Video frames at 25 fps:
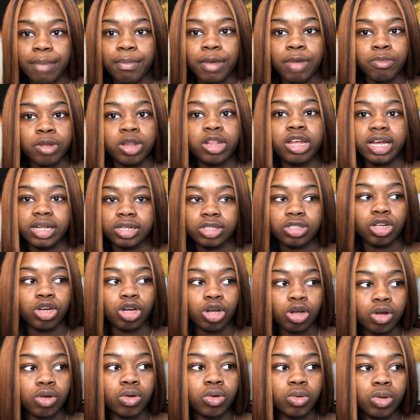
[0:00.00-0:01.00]
my mother has to
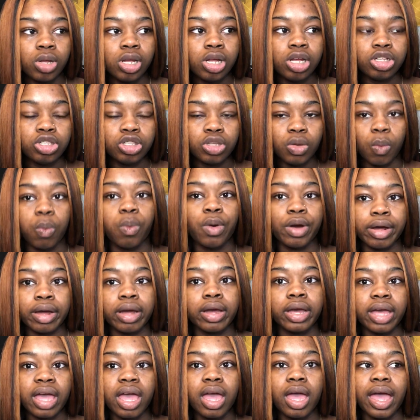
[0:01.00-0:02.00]
go to
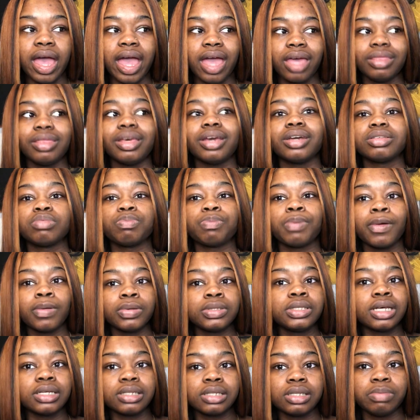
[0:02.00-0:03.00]
work and there's
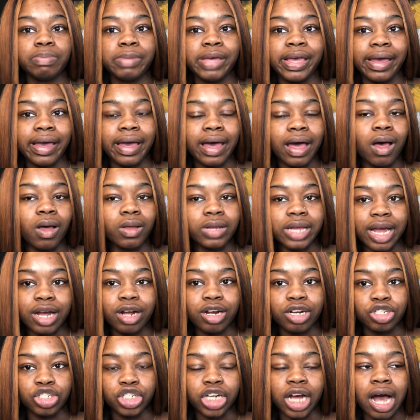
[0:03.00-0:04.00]
protests being held at
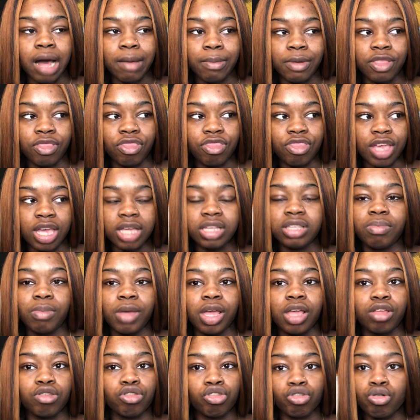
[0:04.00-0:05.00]
her job and things
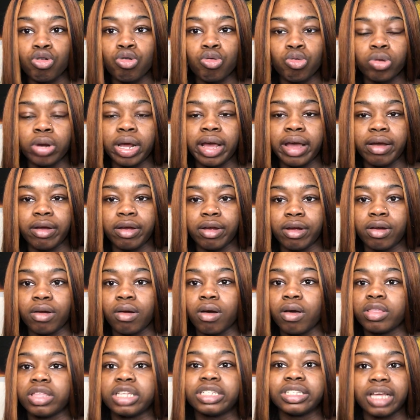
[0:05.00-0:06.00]
being thrown at her and
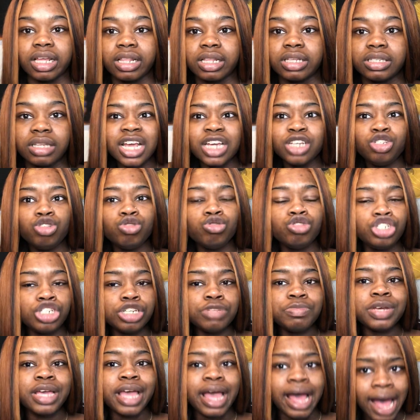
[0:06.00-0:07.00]
all this other stuff. And you should
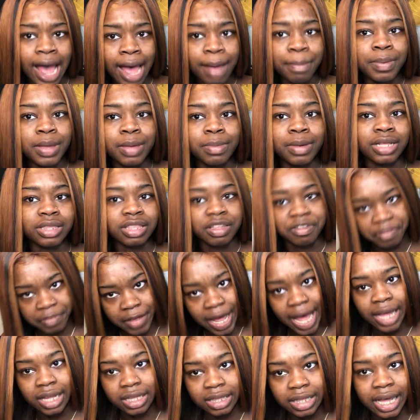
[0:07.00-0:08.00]
be happy about the
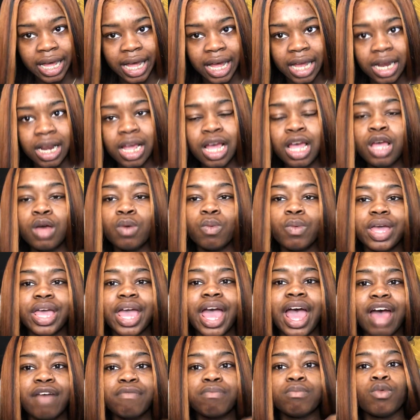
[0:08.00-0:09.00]
fact that we
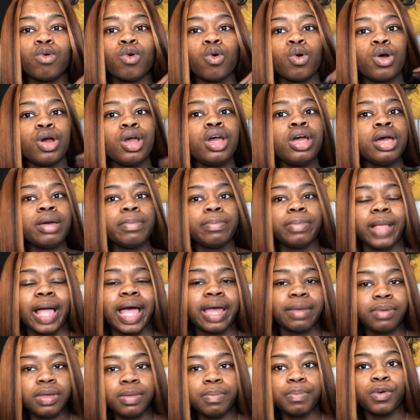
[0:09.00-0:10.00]
have more black
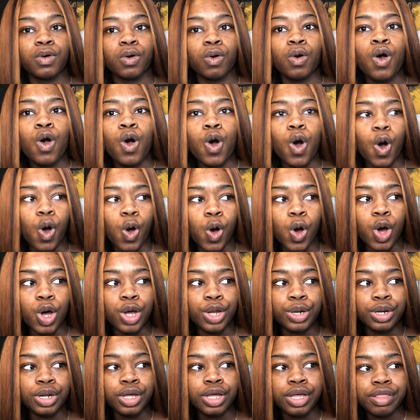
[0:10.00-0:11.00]
people
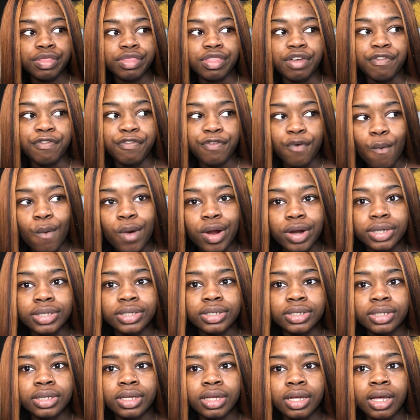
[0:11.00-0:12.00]
on the force